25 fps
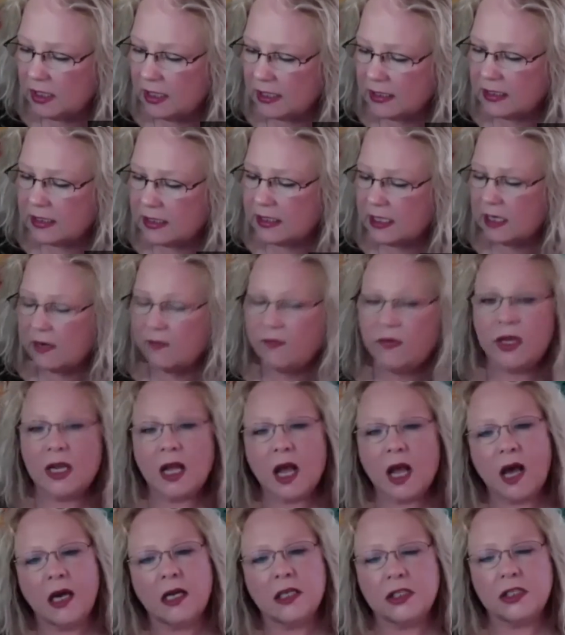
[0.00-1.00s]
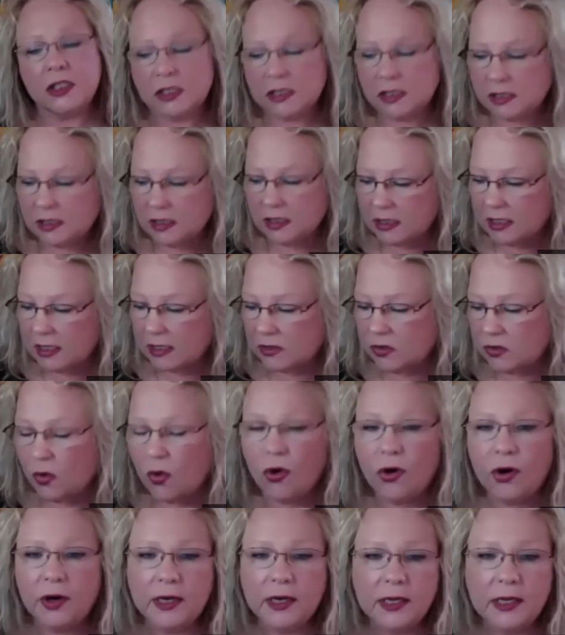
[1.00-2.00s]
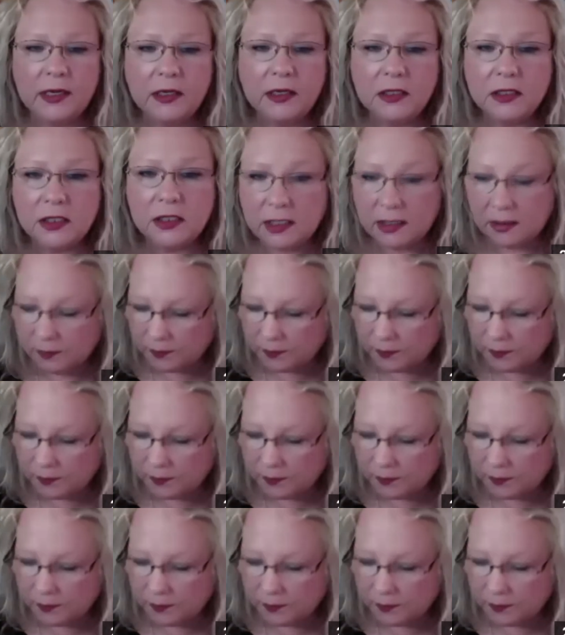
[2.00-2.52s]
instead of a consciousness or energy.